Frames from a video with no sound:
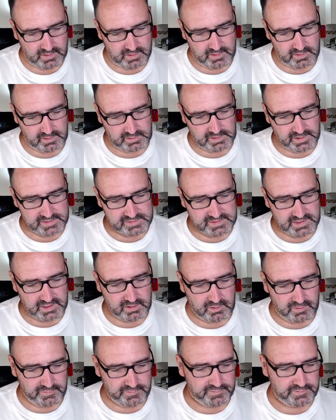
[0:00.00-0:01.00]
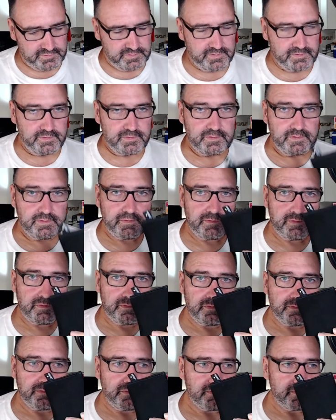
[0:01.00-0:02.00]
close that off
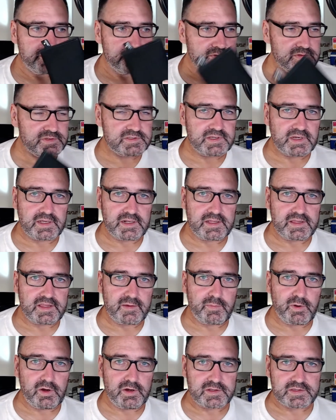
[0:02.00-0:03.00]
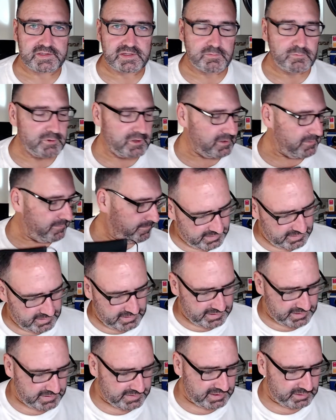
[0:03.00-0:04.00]
and stick it in their pocket somewhere,
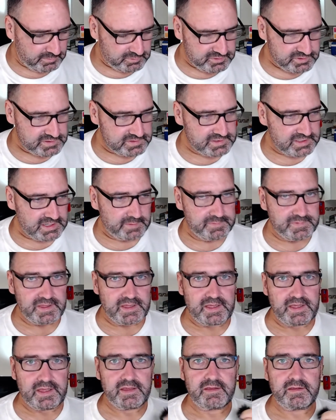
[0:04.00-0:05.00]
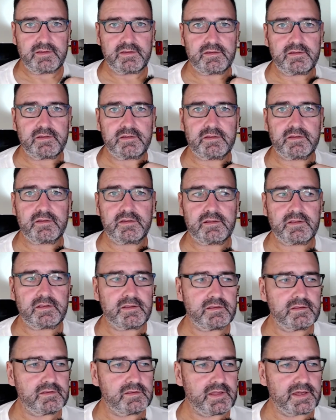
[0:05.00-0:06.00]
and that will just sit up there
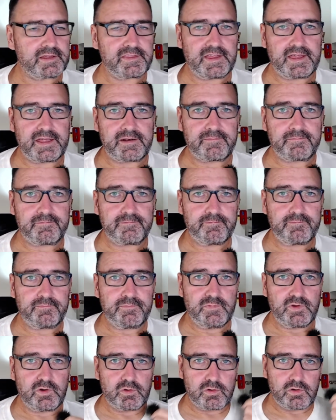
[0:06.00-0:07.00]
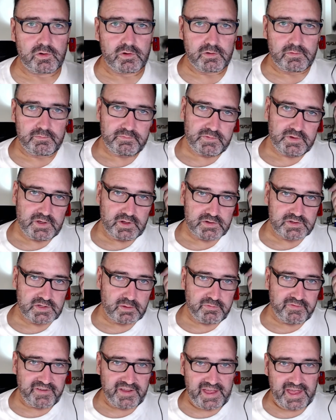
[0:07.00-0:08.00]
like that, or on
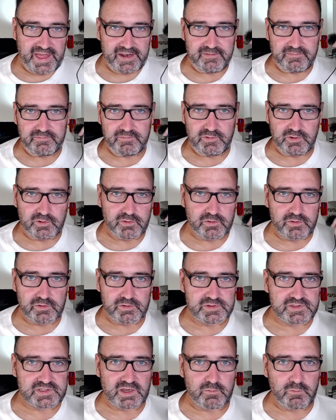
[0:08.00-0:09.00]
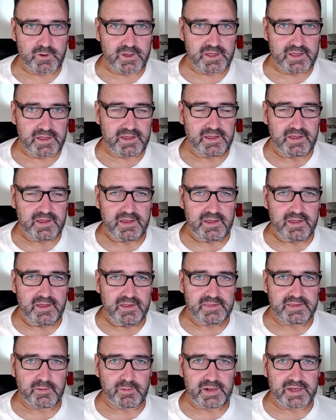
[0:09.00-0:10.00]
top of a hat, or somewhere
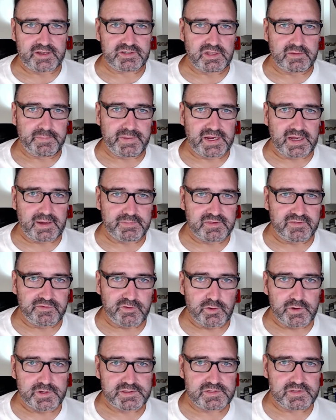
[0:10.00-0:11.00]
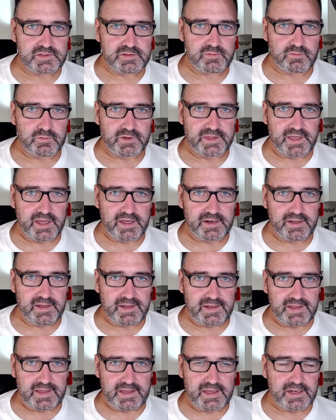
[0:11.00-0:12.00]
that will actually pick up the voice without
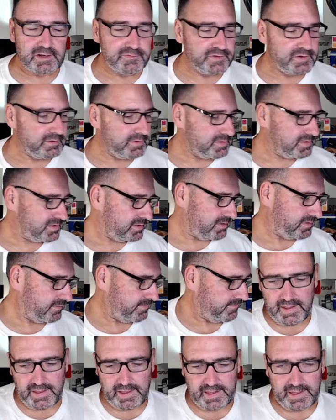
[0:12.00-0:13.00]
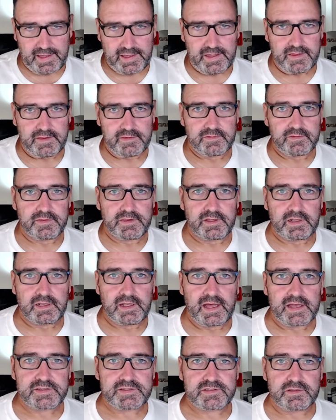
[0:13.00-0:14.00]
any interference. And the
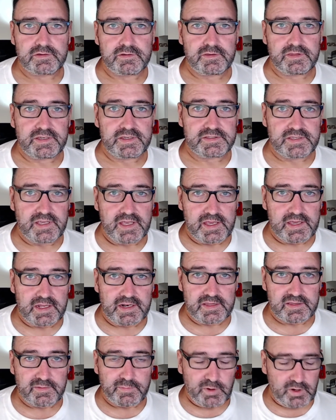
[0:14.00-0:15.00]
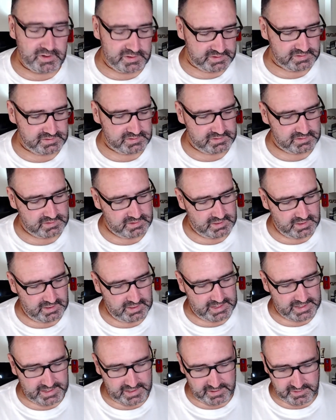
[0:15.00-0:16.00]
last two things that you get in the box
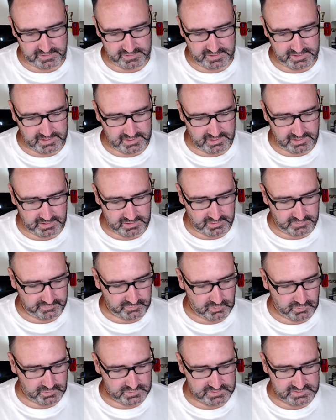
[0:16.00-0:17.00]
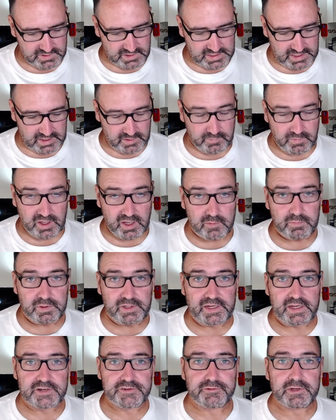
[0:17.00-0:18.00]
are of course the
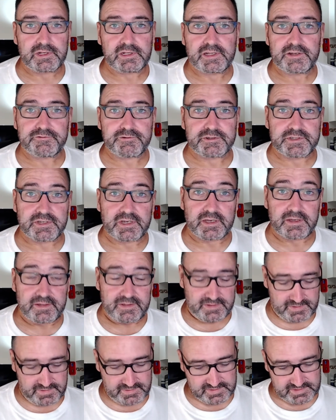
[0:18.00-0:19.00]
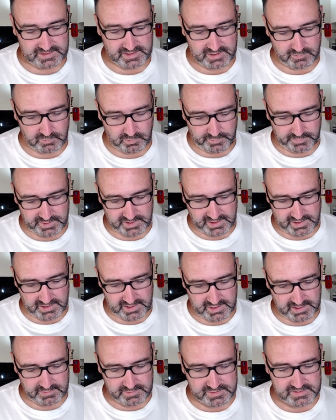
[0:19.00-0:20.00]
obligatory literature. So what we get
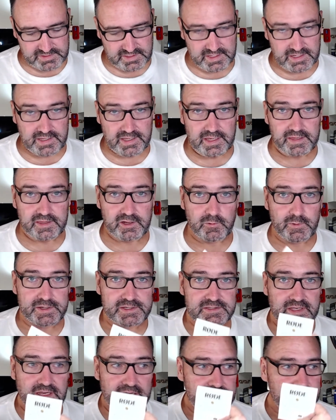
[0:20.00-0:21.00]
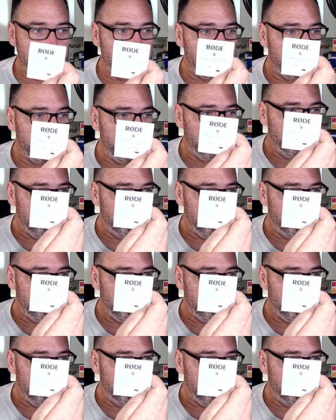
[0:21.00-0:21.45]
here is the quick start guide,